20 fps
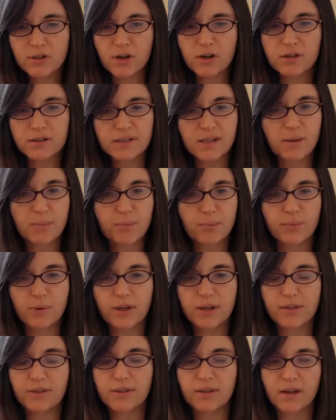calls up
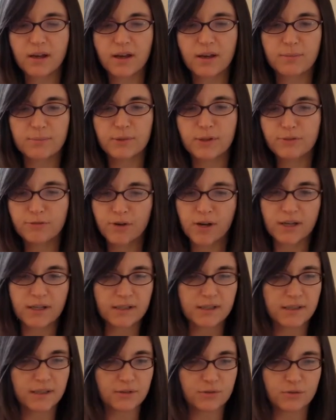with
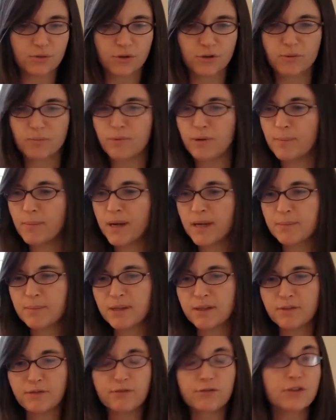nephrotic syndrome, it might be
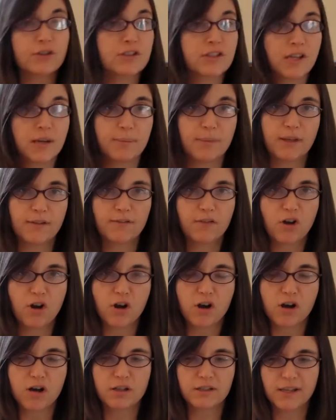the first time they've
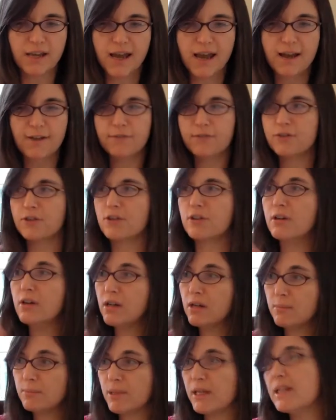called after
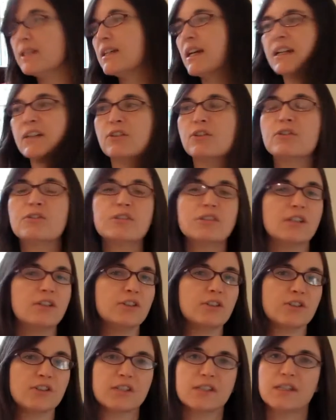being diagnosed, and
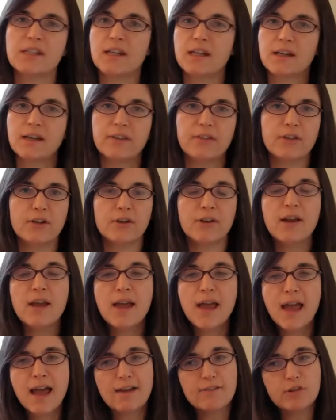they're sick and they're
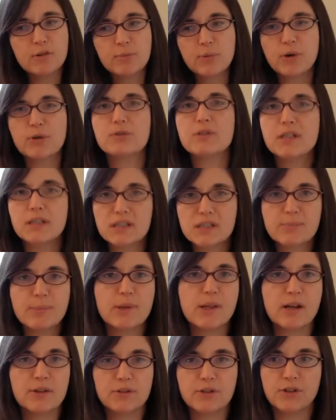having protein spill
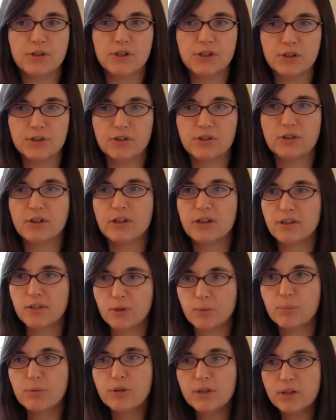out their urine and they're
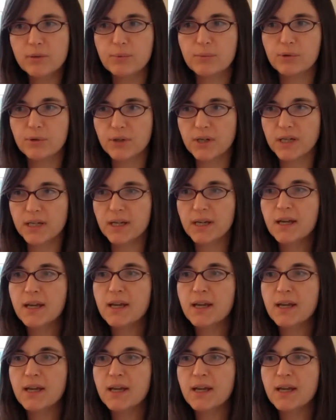pretty worried.